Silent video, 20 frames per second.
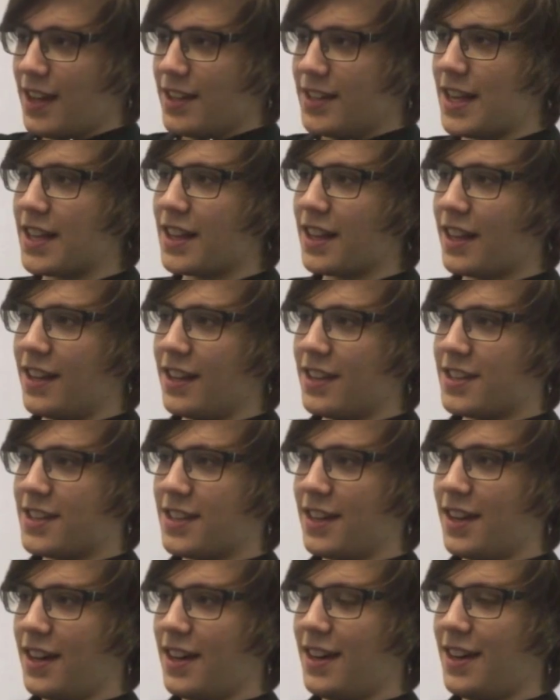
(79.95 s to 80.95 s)

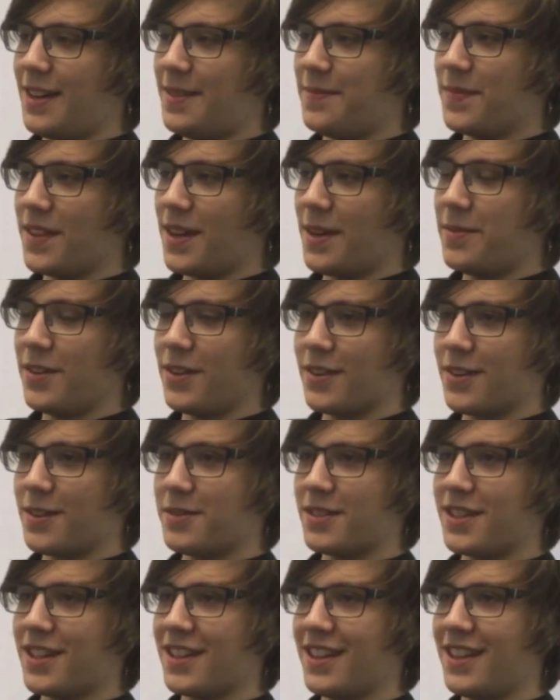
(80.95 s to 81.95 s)
Deadlines. I'm not
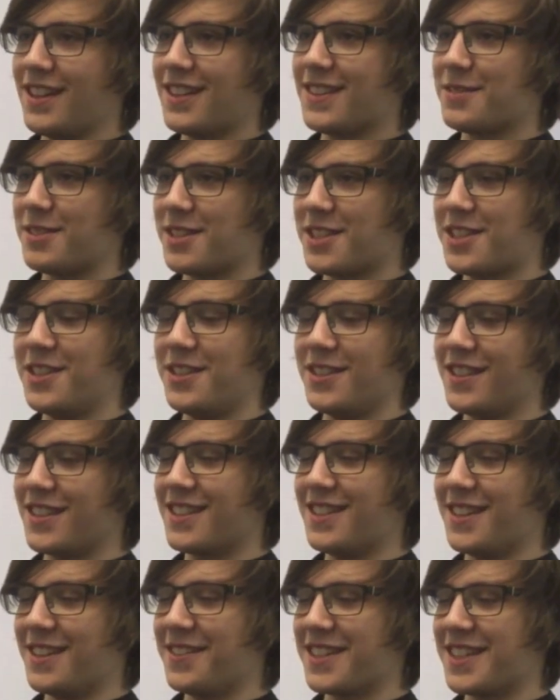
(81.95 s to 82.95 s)
good with deadlines. We're
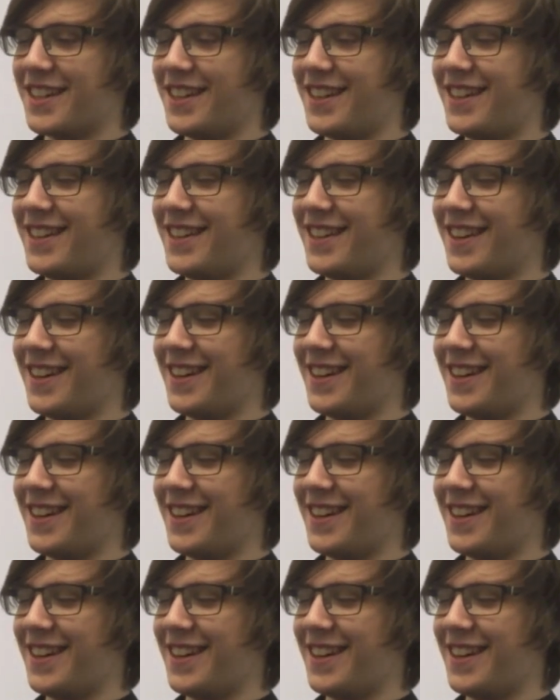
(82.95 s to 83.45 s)
students, none of us are.